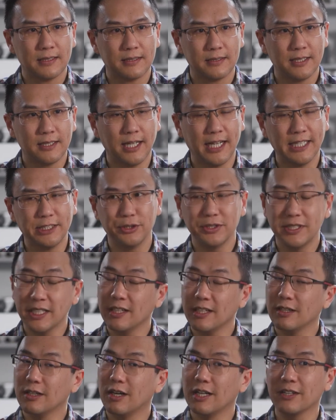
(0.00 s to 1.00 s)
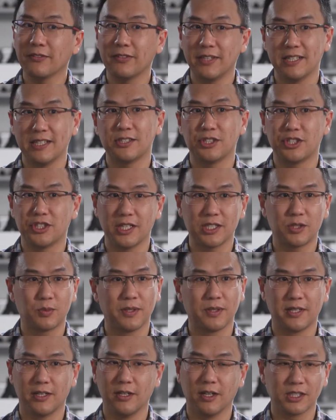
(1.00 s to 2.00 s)
Yeah, and you did a lot of this just
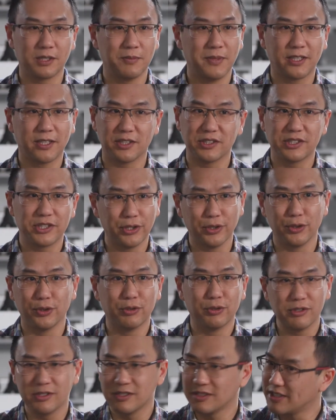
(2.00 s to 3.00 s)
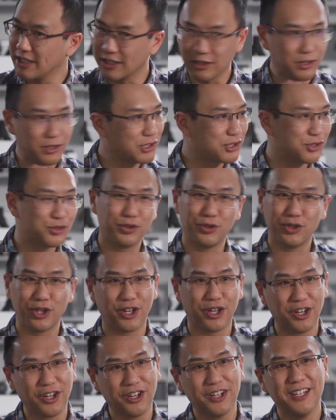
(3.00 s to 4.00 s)
with an Ultimaker 2, single
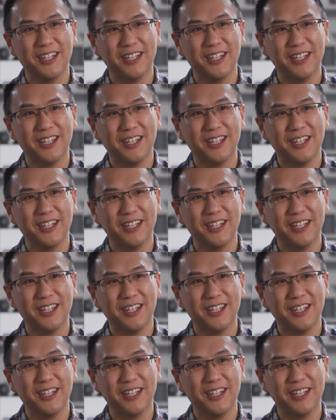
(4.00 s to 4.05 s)
extruder.